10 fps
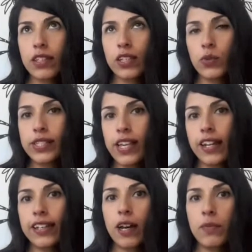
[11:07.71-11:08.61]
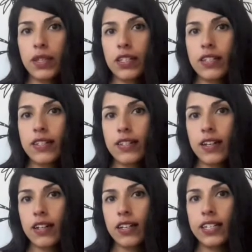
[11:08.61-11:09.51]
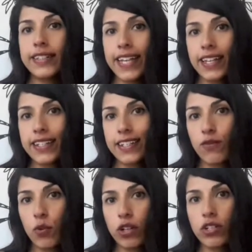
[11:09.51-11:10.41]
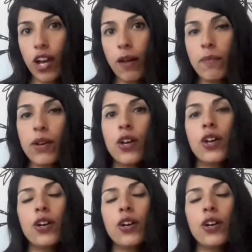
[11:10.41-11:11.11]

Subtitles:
he was setting up his intensive workshop